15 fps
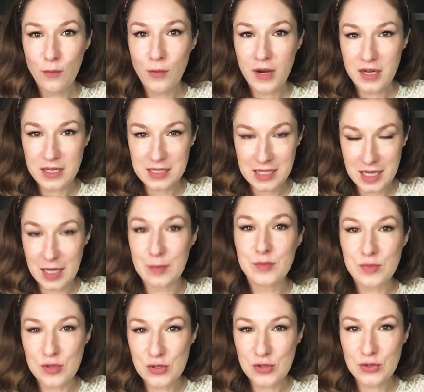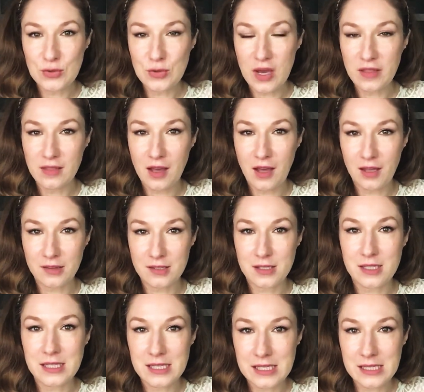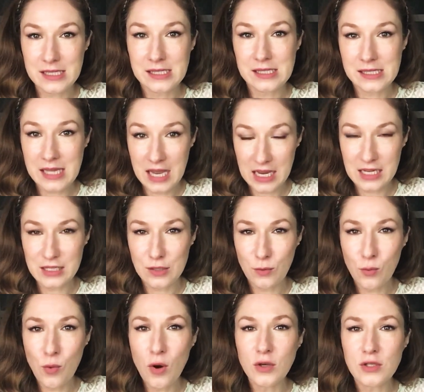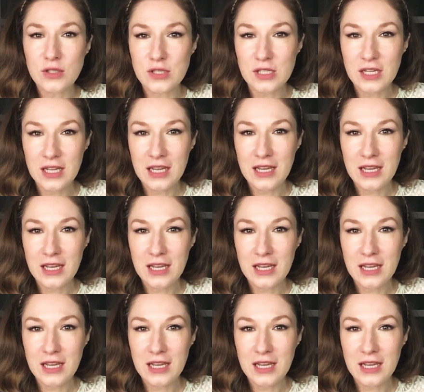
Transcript: when it comes to an artist's state what